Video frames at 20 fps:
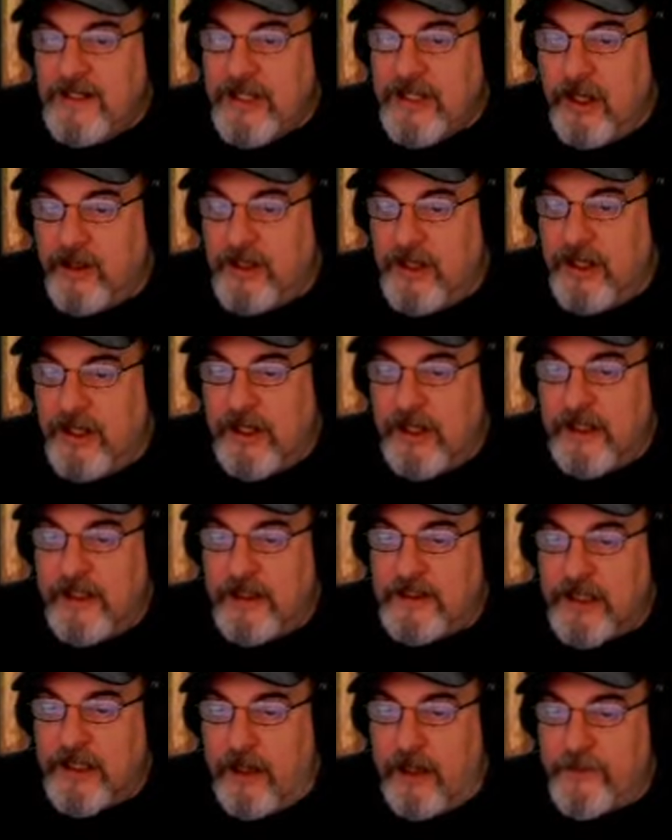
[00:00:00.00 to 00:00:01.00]
all good.
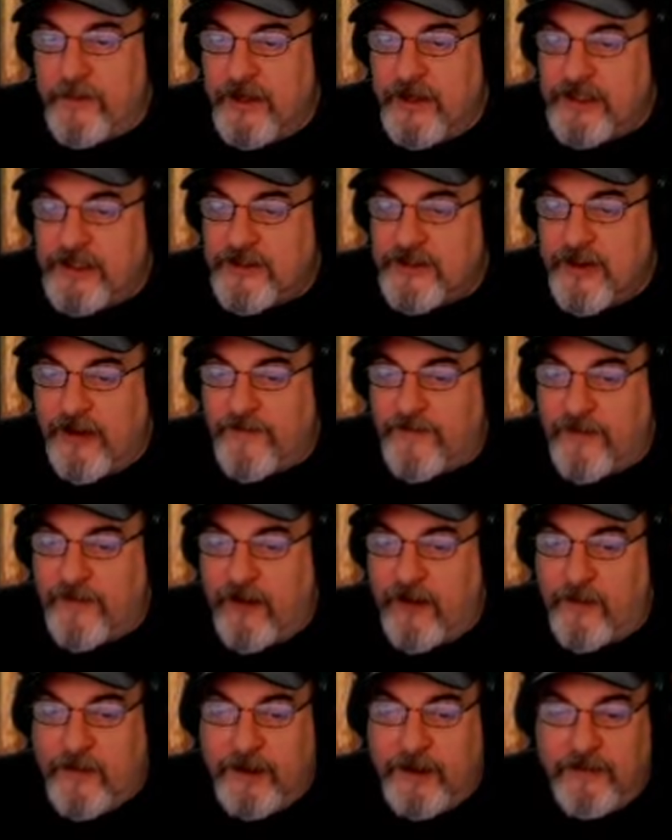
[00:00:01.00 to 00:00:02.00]
It's all pretty
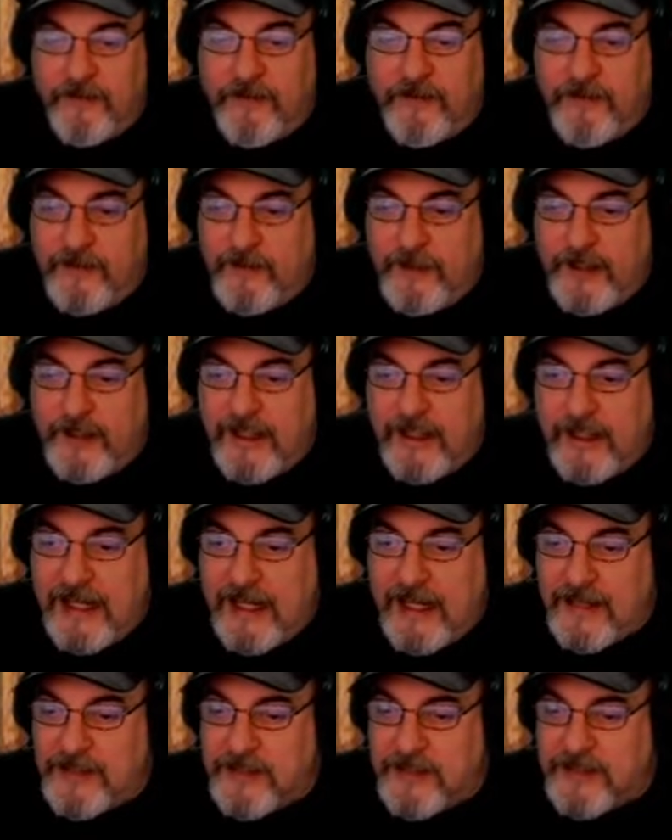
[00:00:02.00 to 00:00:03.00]
straightforward.
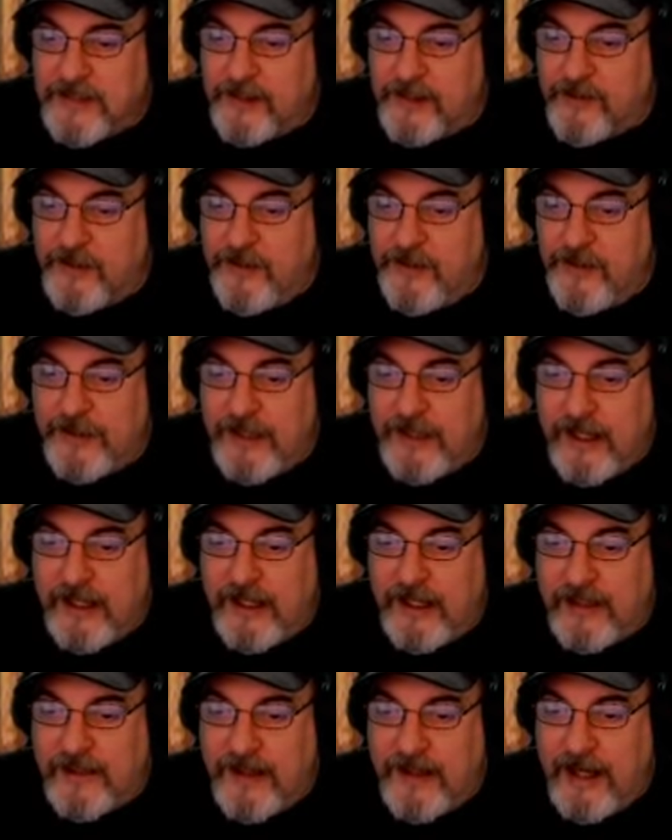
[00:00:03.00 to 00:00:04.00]
Can't disagree with
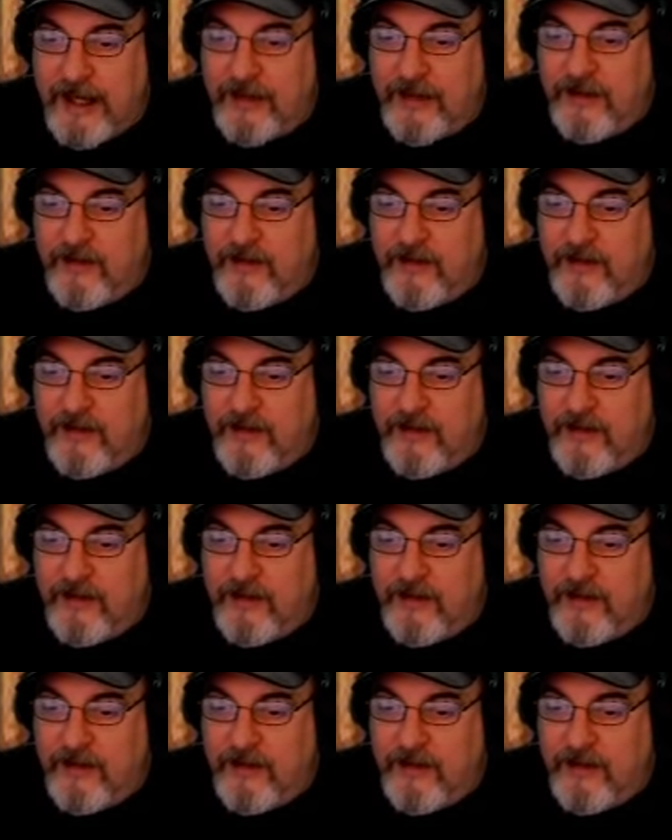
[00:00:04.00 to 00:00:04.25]
any of that.